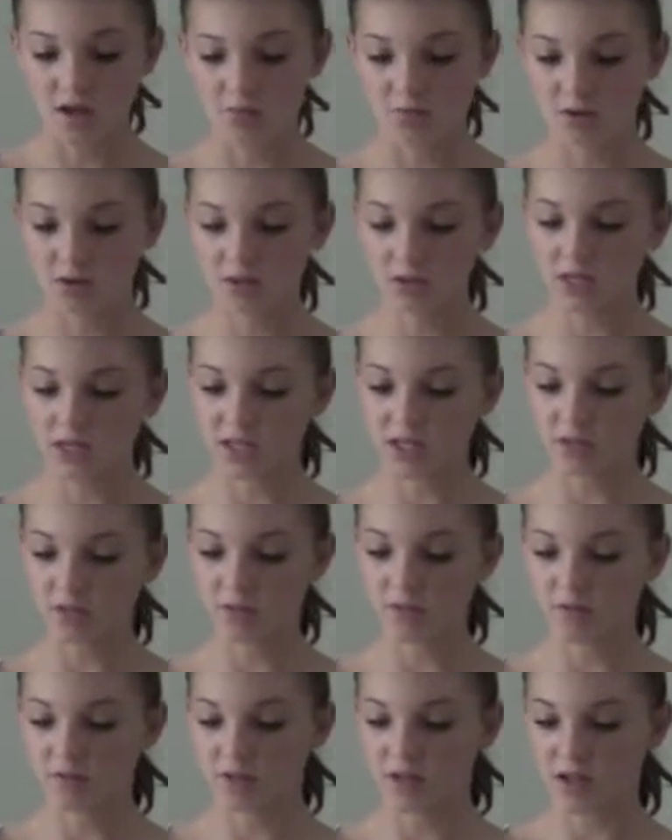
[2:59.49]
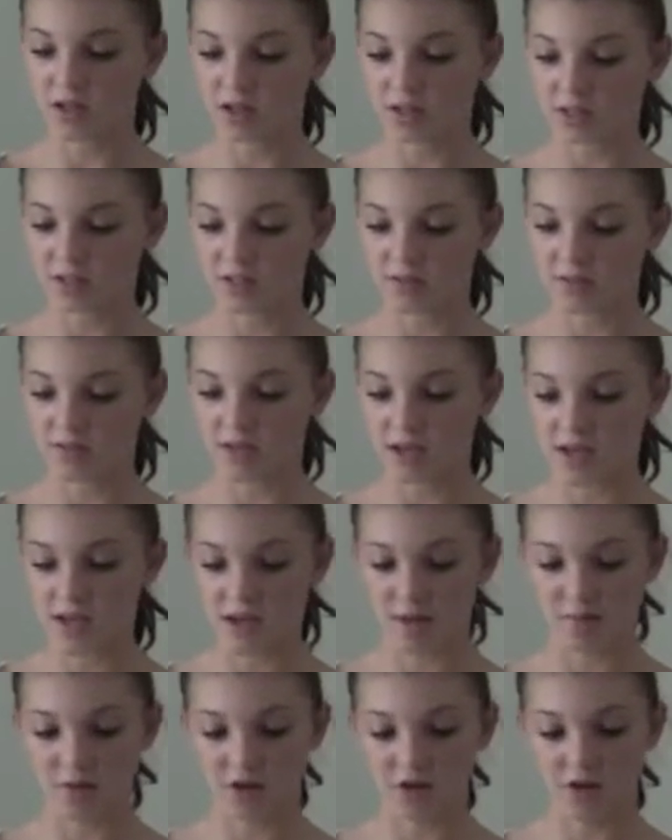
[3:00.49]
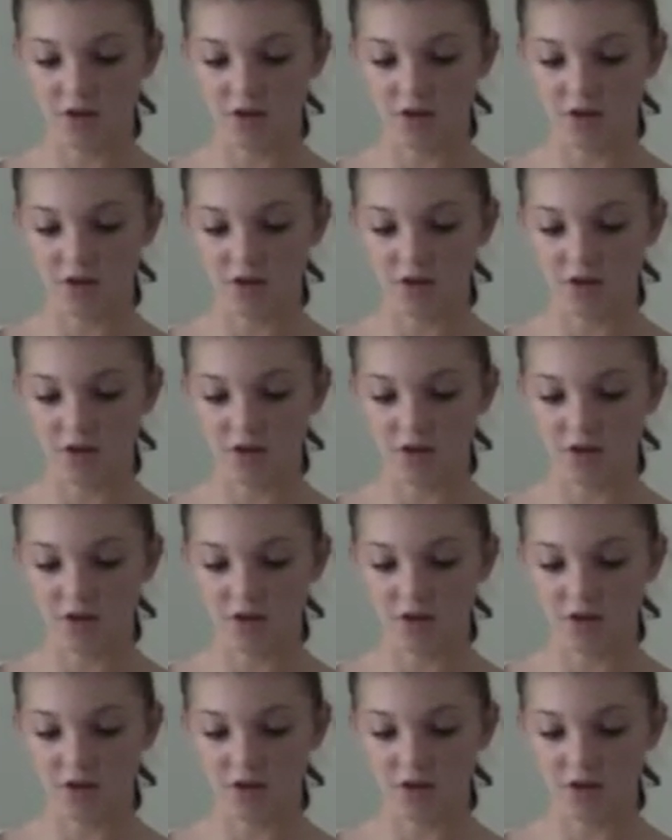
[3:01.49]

Most kids would feel as if they can't be